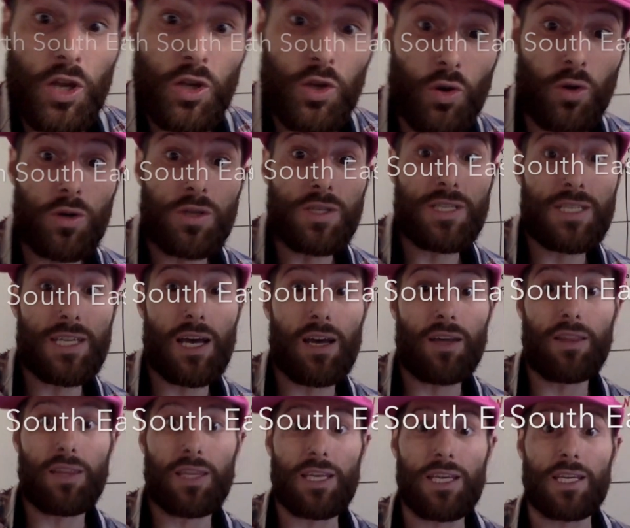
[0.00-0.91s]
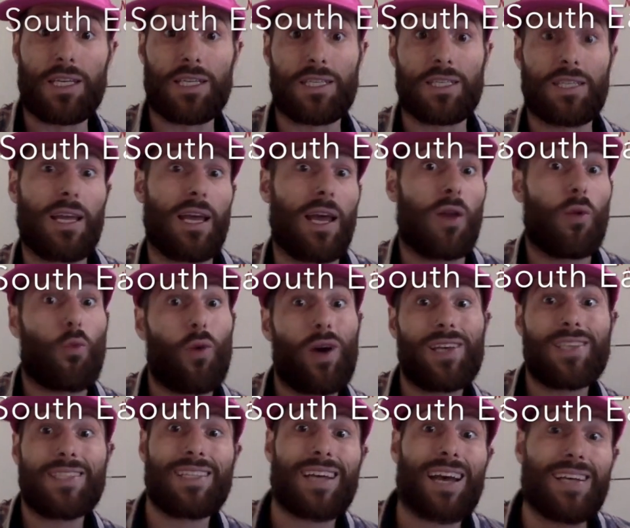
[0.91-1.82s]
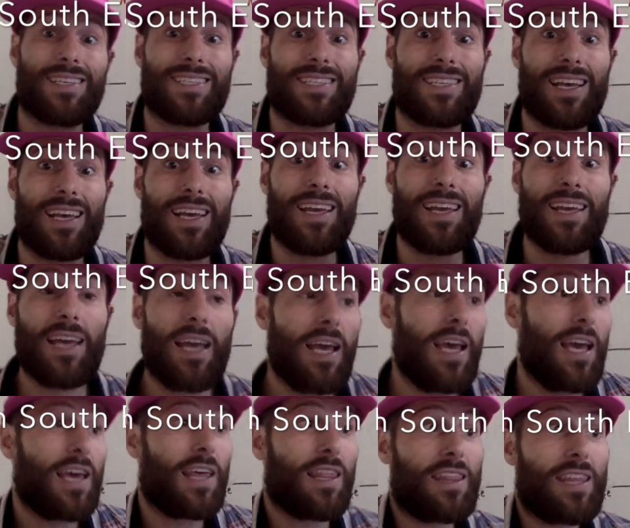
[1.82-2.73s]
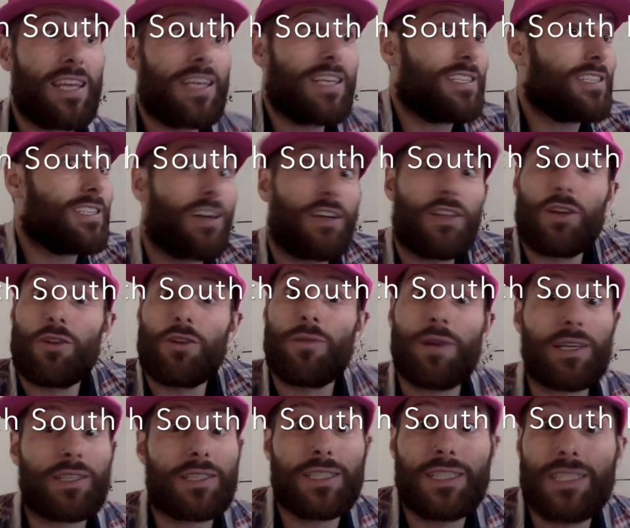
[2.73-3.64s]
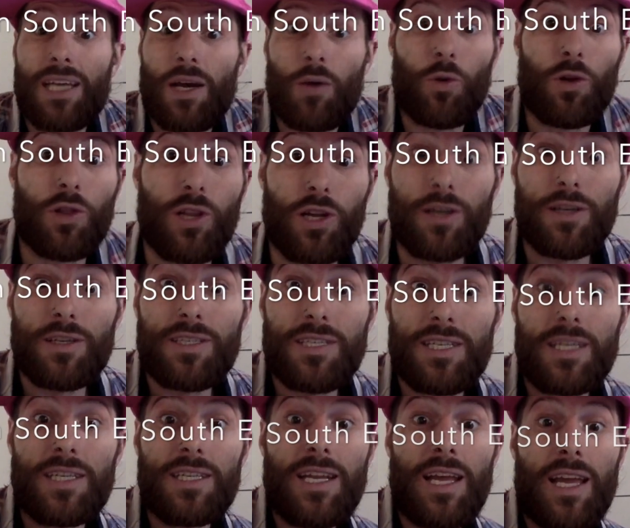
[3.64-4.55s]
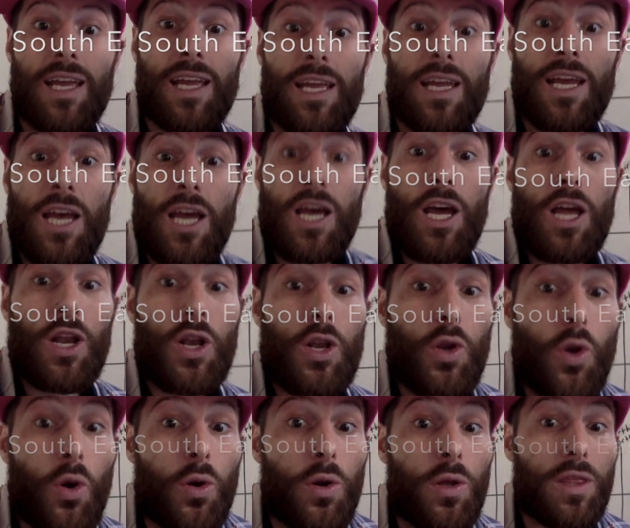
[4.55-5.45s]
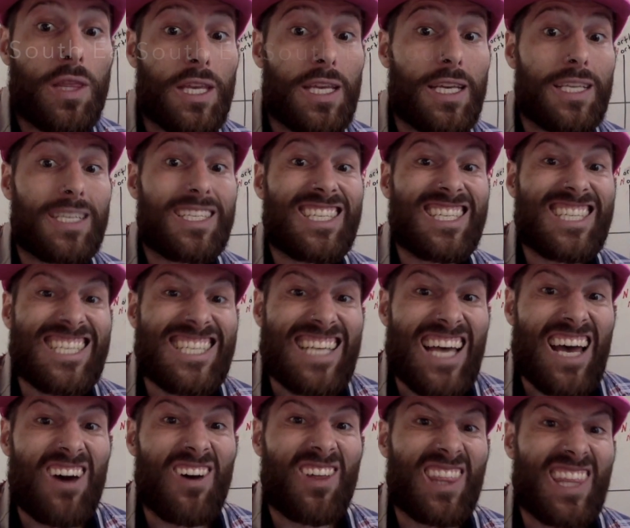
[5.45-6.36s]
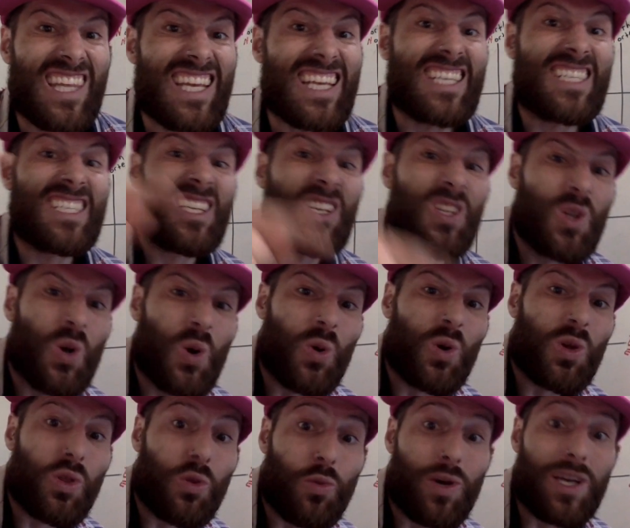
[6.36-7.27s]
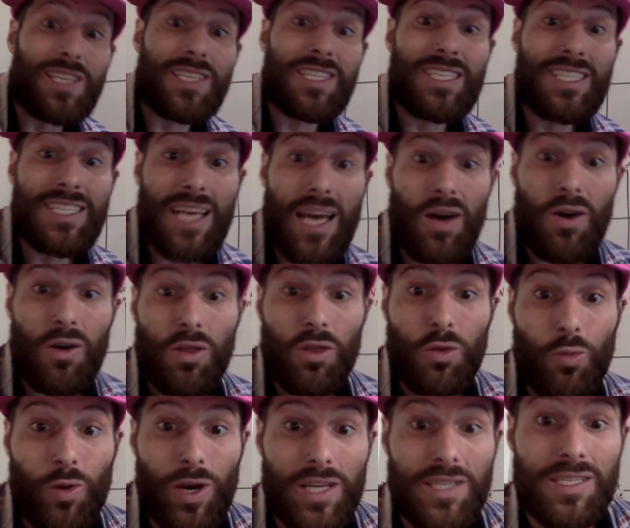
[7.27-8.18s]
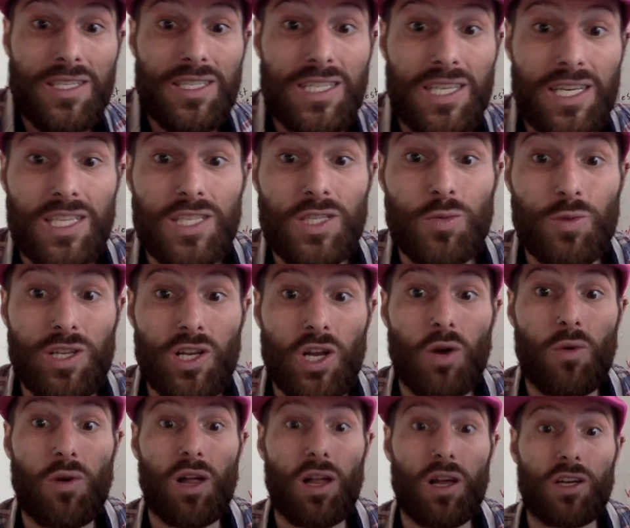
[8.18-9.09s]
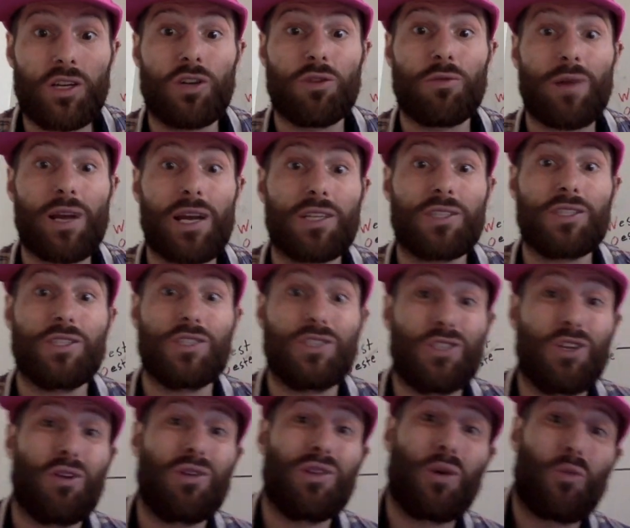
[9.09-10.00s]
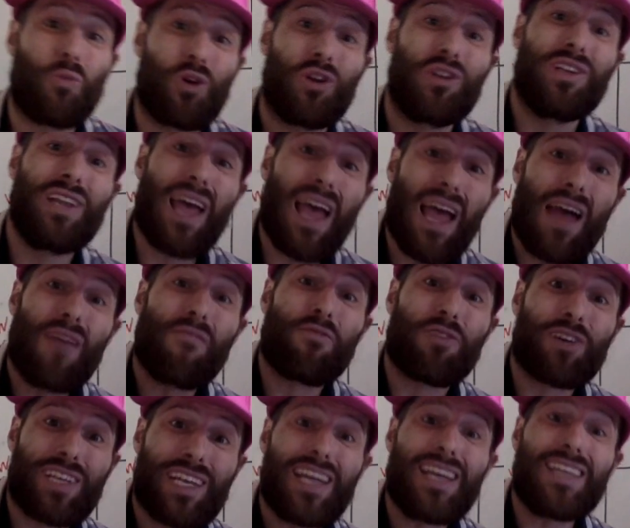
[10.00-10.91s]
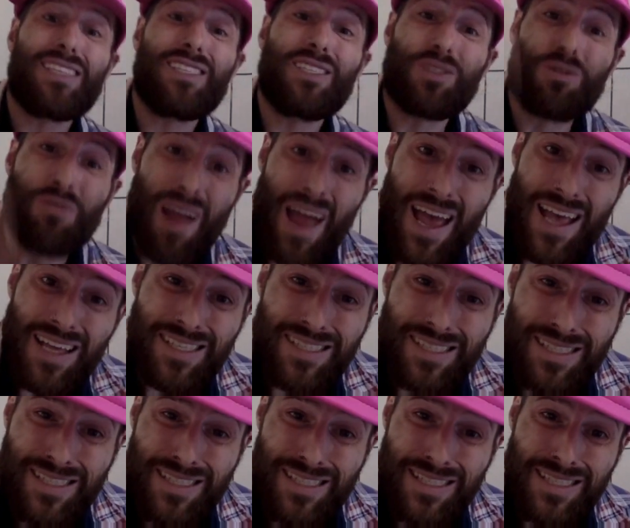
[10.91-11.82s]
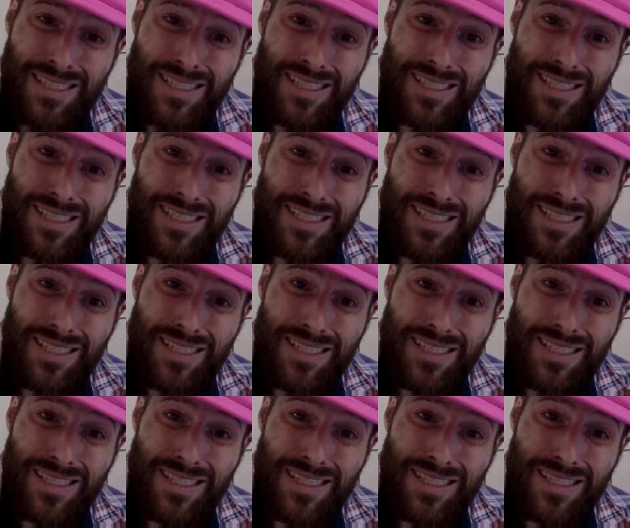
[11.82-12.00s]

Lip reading: North, south, east, and west, I say. These are the directions that we'll learn today. Northeast, southeast, northwest, southwest. Since we know all directions, know that we'll never get stressed.